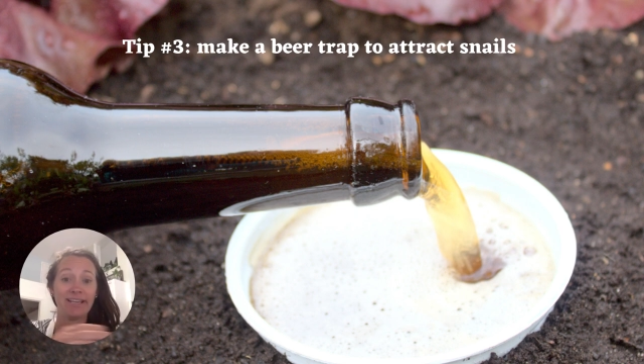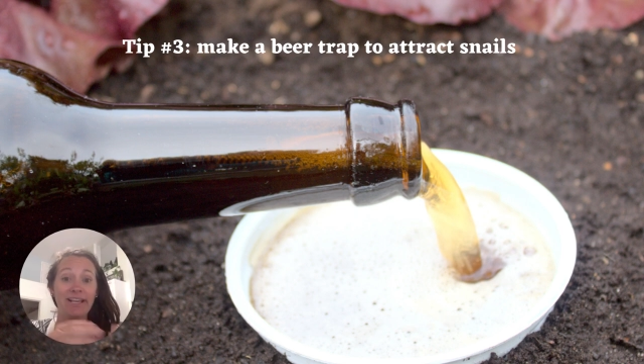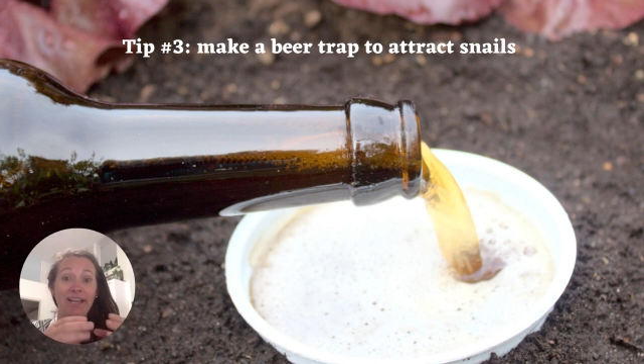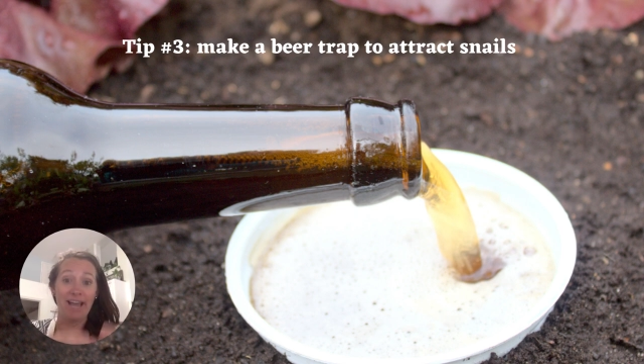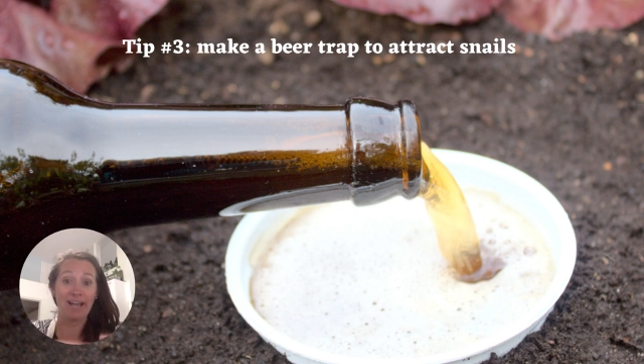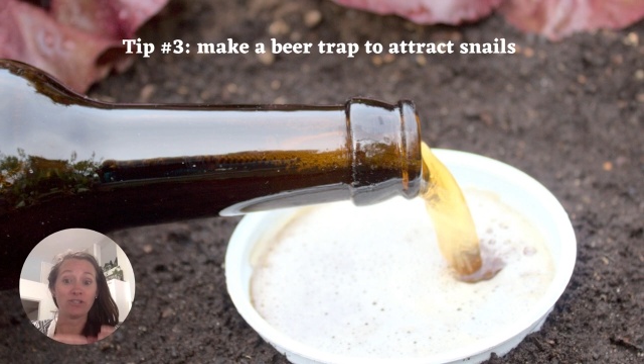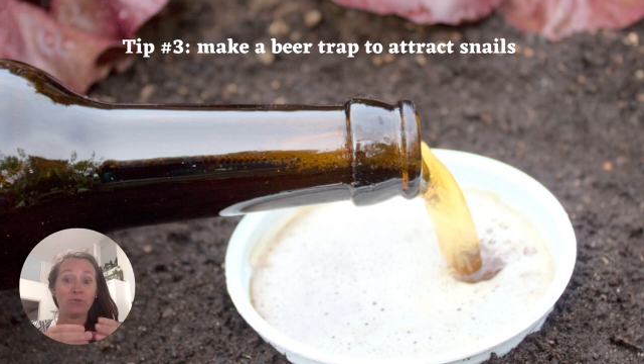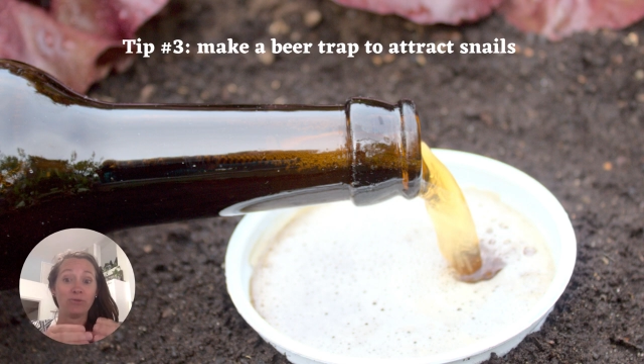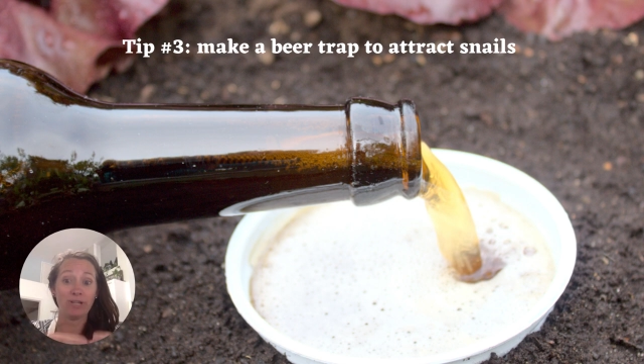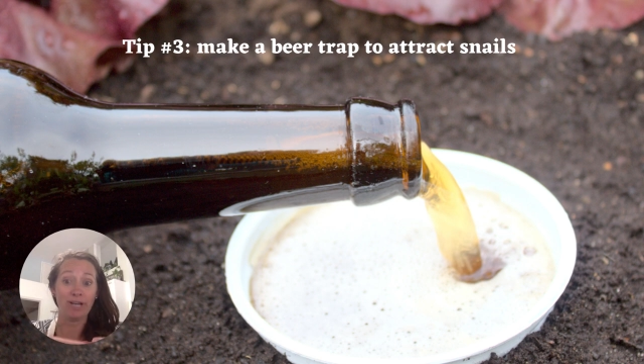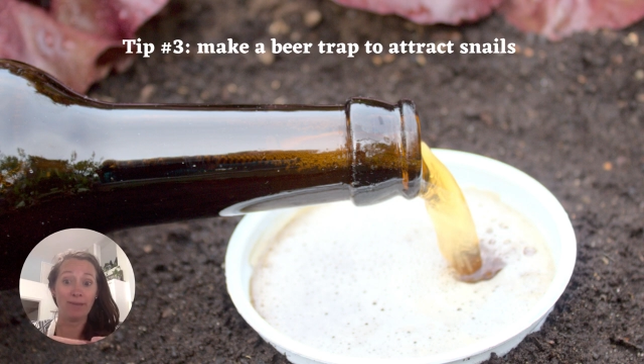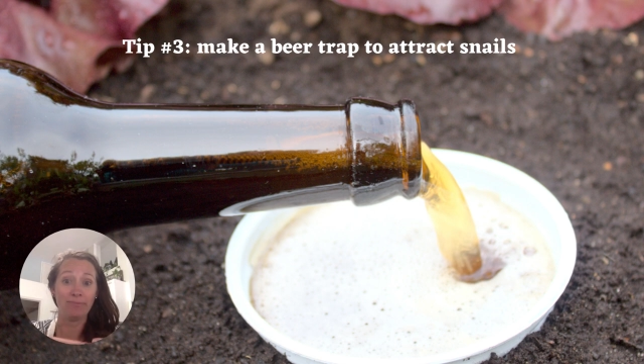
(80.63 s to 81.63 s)
like an actual
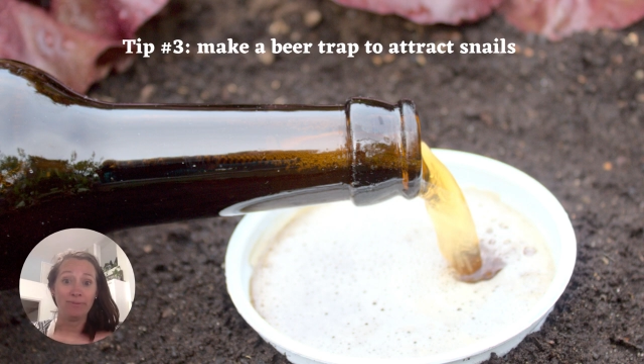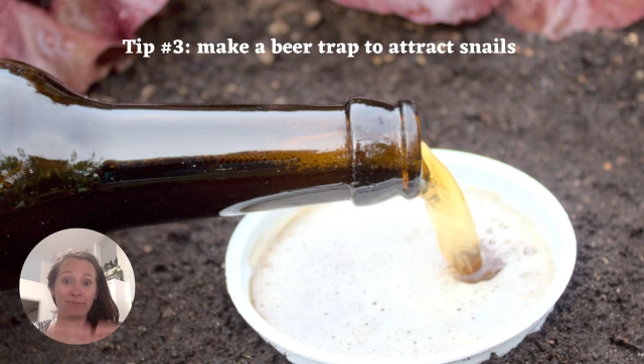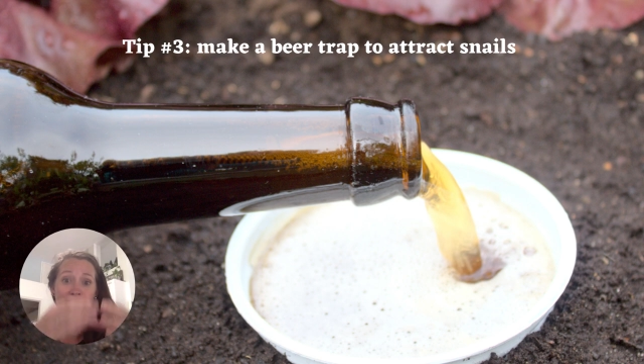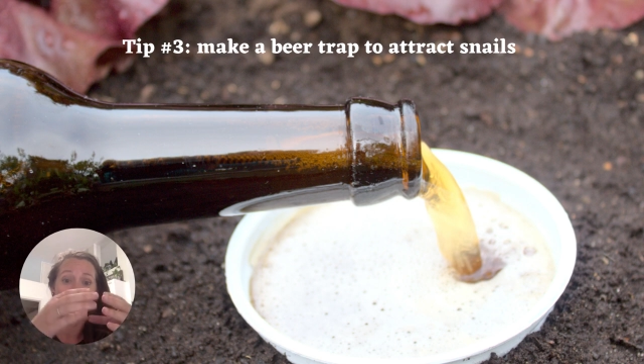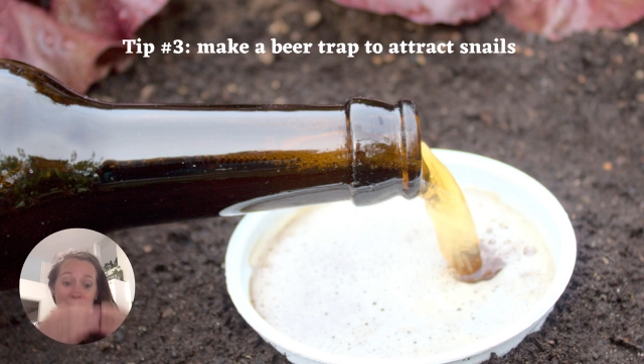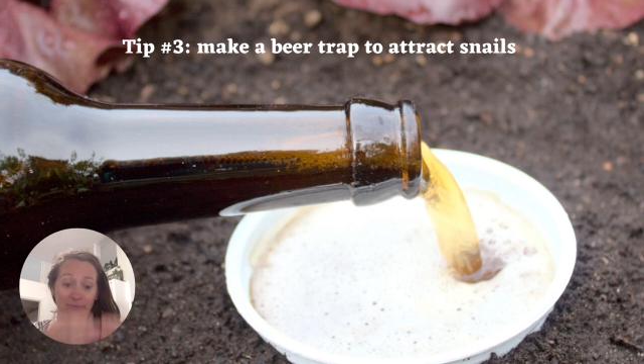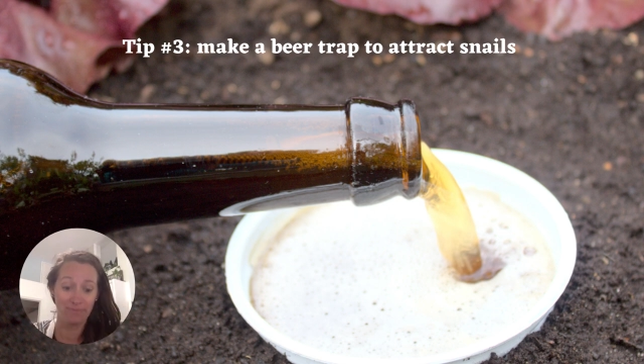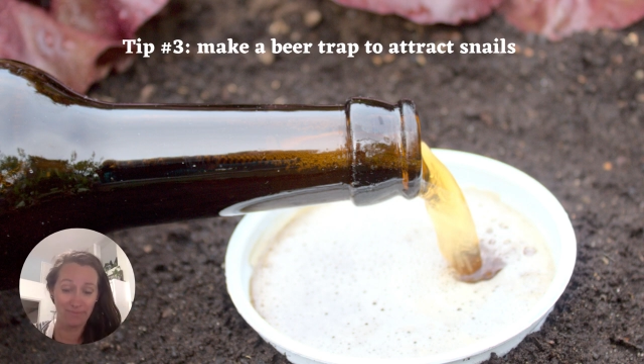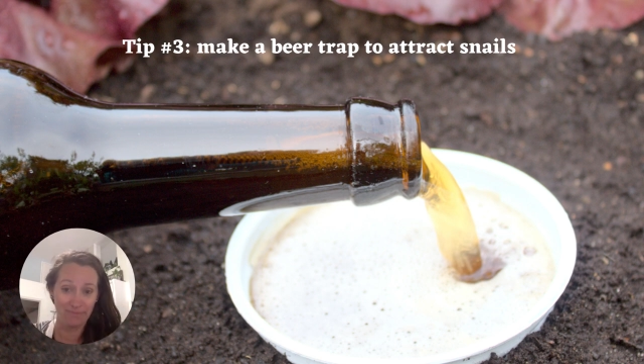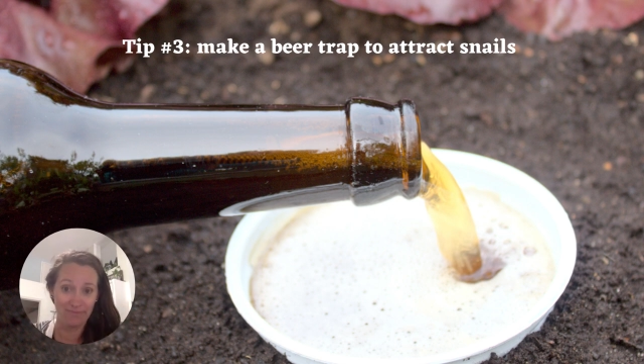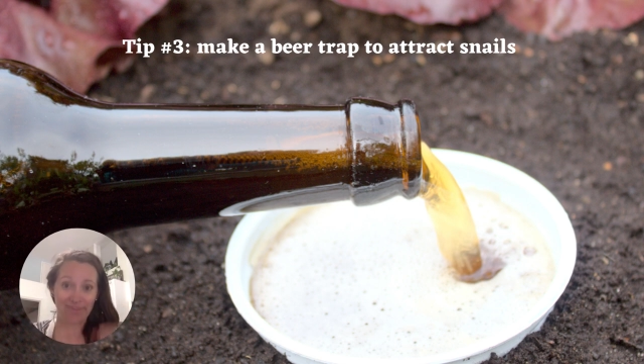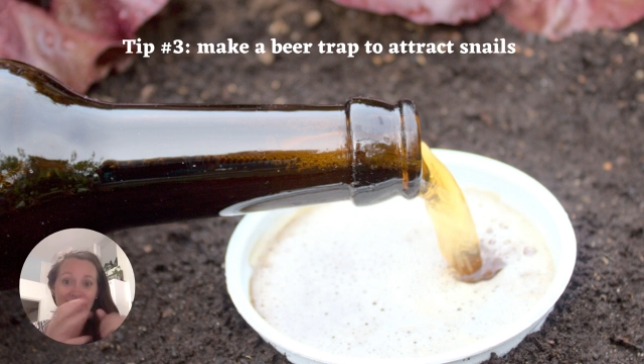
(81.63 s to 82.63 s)
cup,
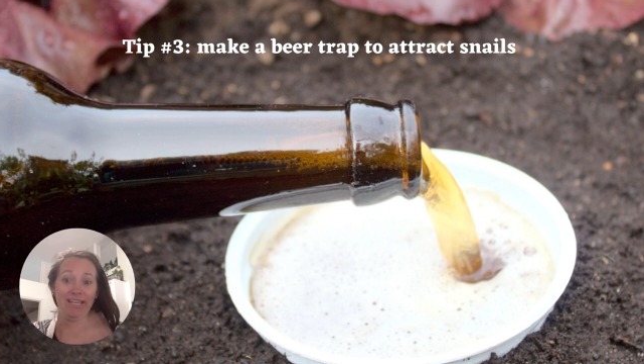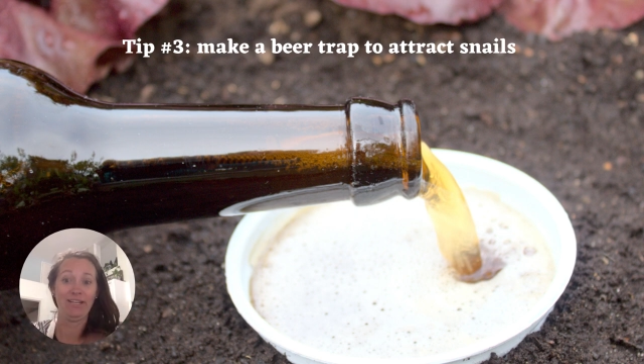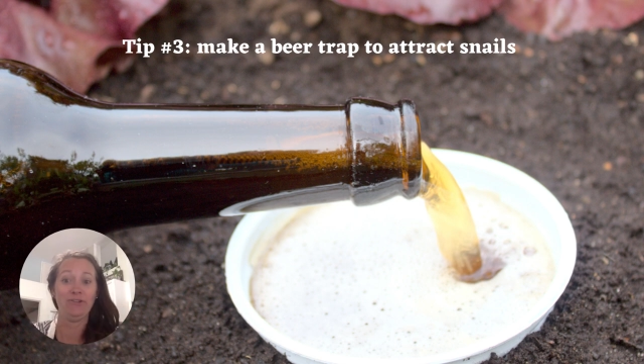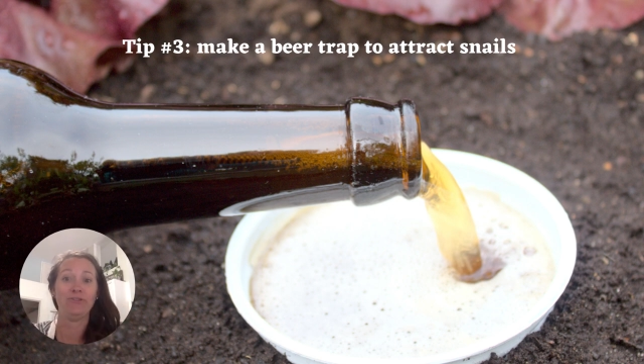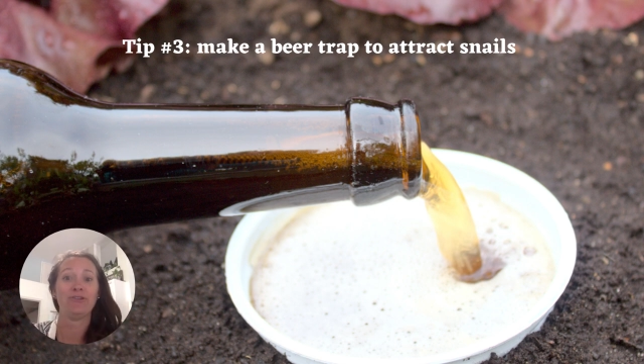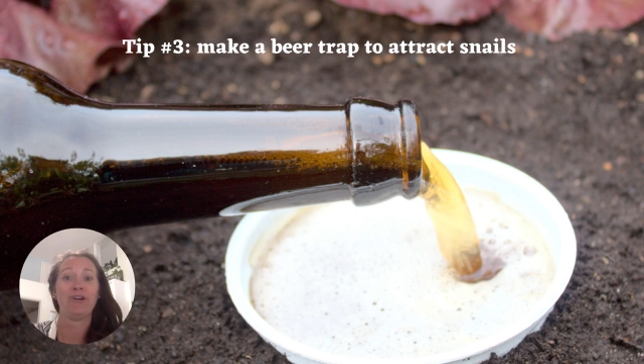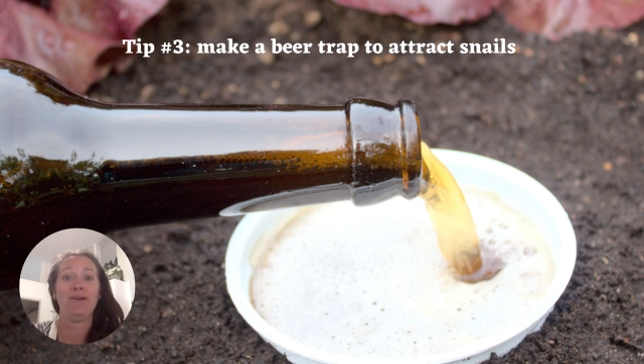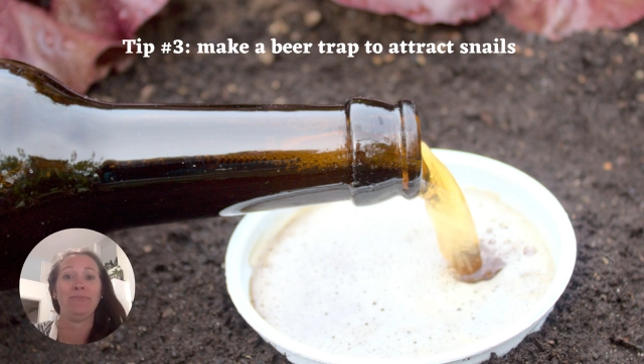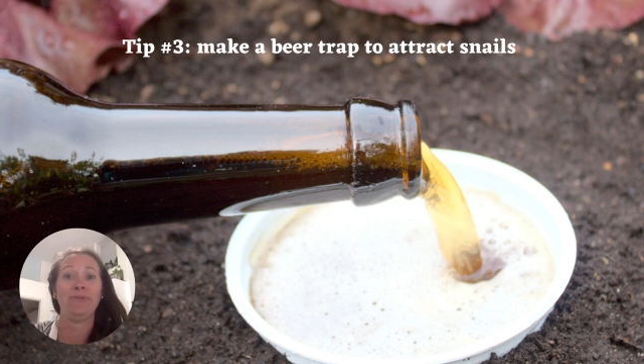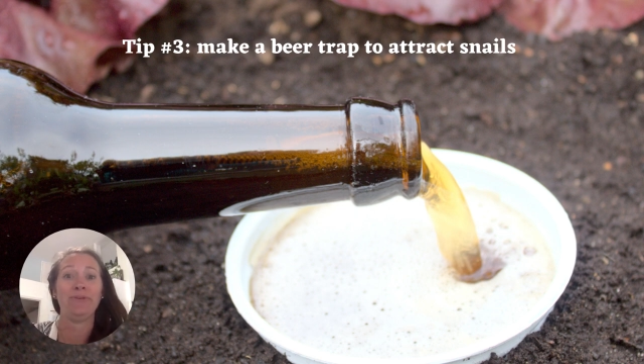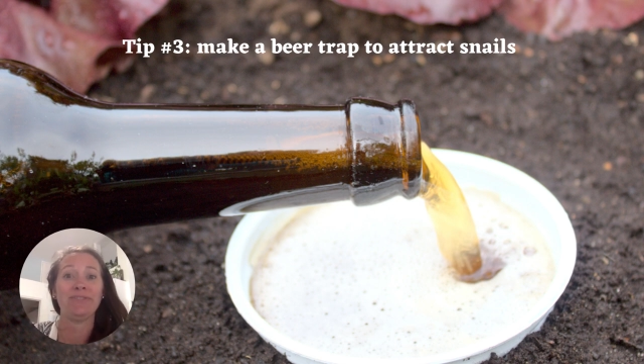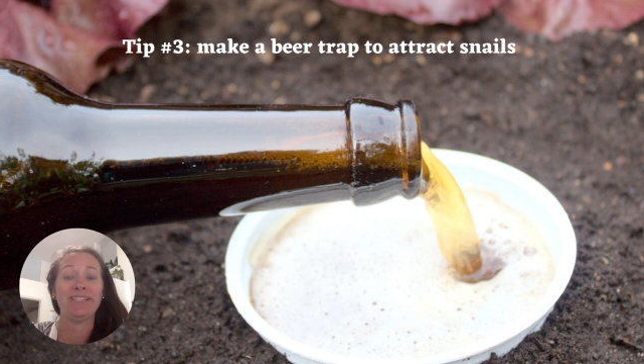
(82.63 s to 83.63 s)
into your
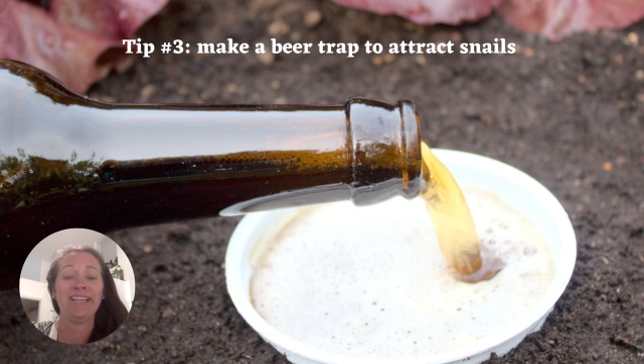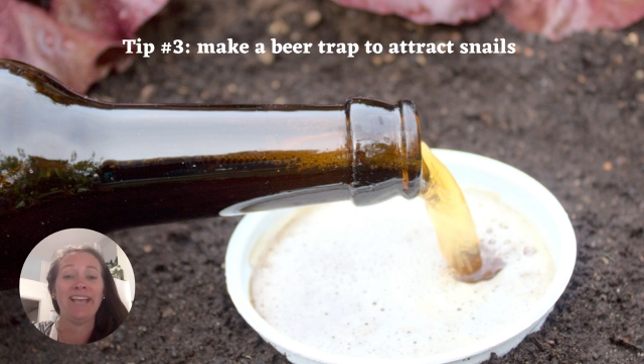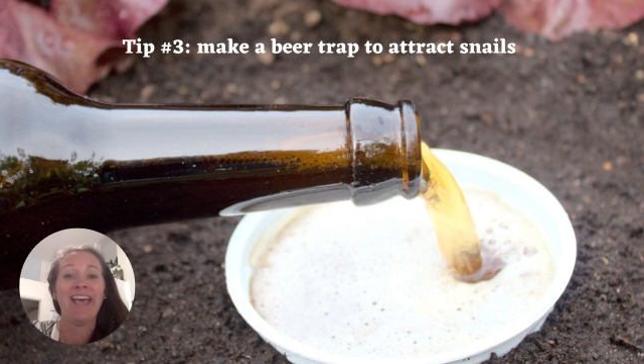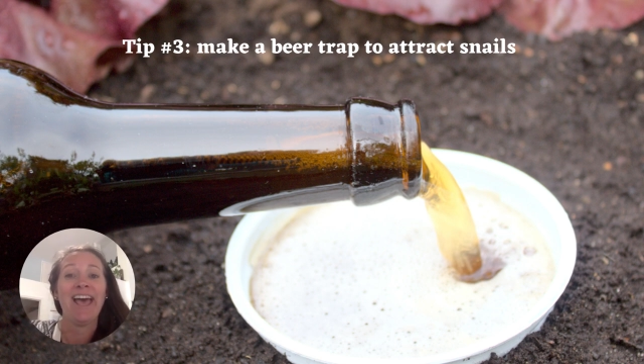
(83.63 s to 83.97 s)
compost,